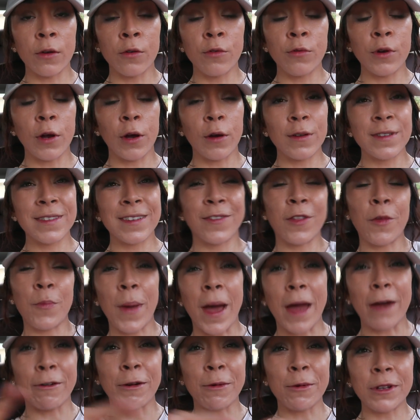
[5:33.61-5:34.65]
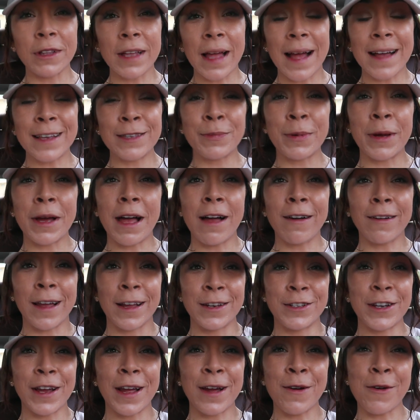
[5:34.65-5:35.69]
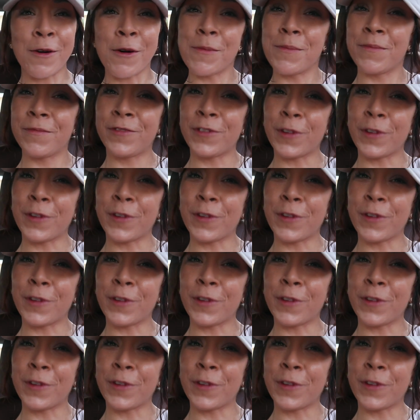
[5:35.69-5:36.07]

Who knows if the battery will last, but I'll catch you at home